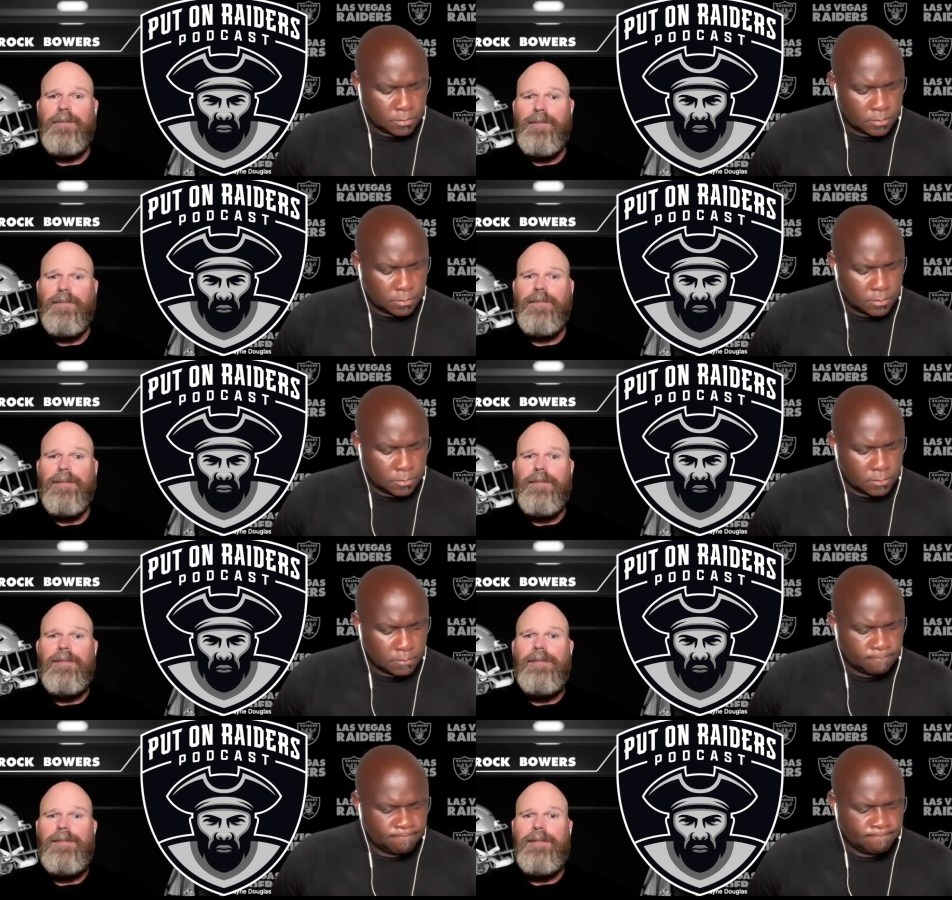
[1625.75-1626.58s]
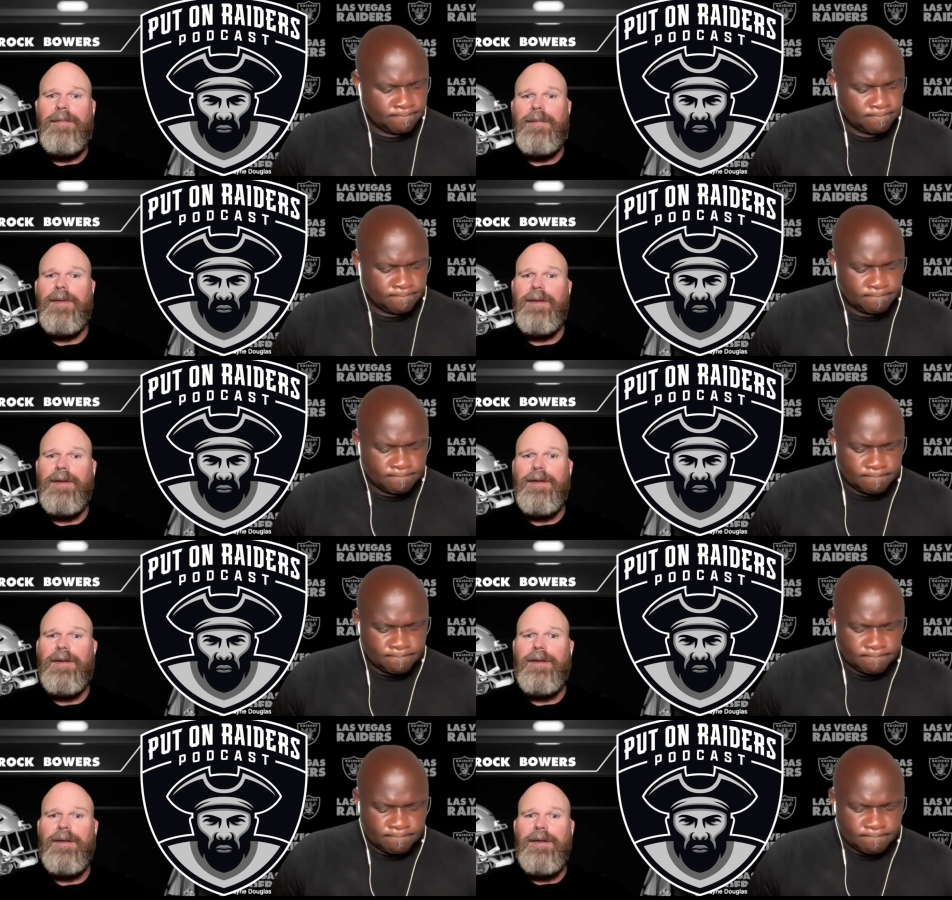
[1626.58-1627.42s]

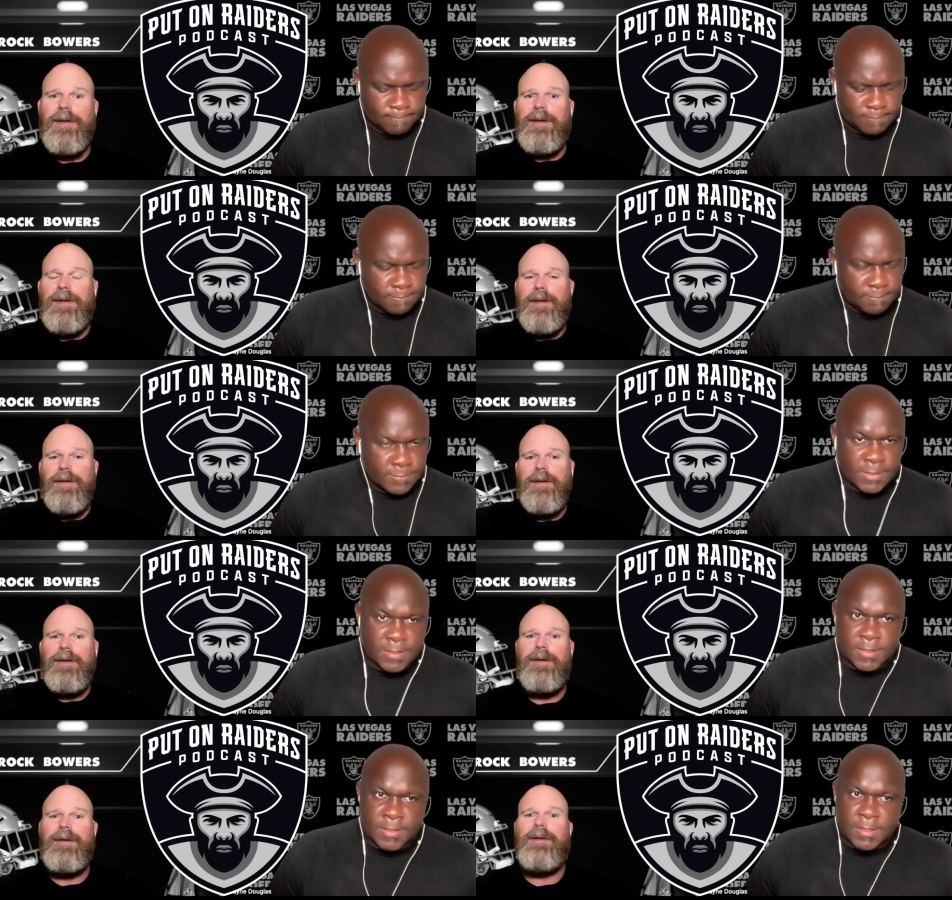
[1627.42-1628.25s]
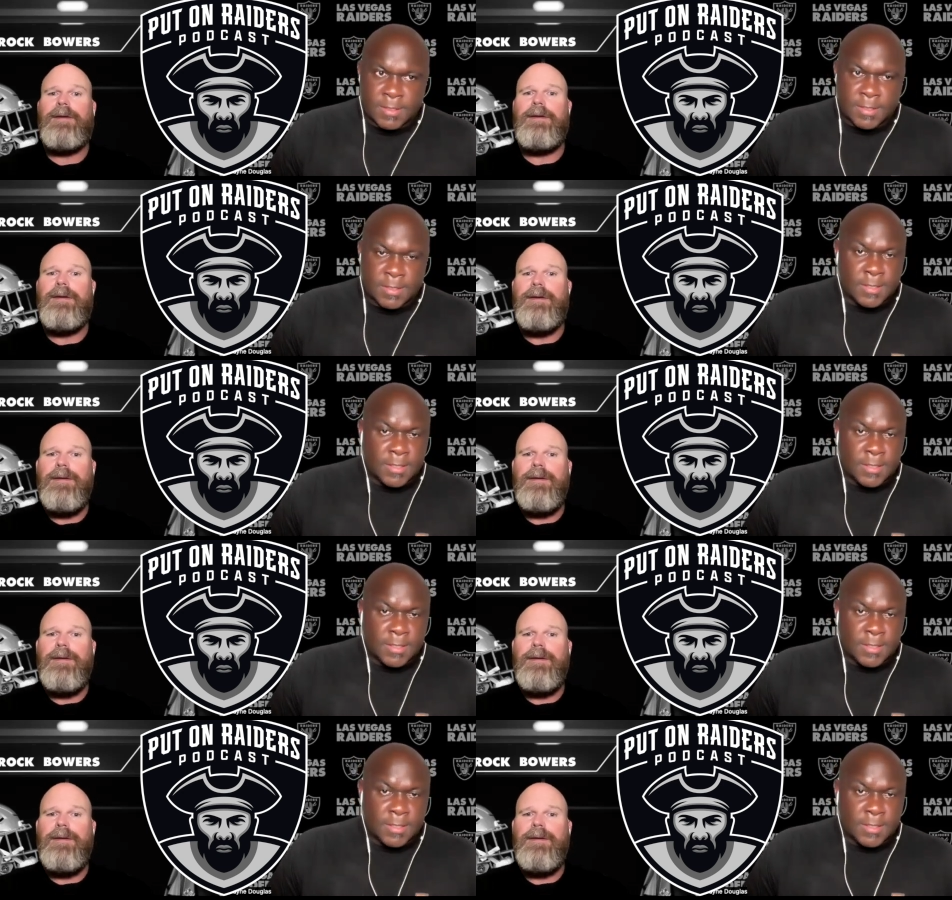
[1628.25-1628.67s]
No one is speaking in this clip.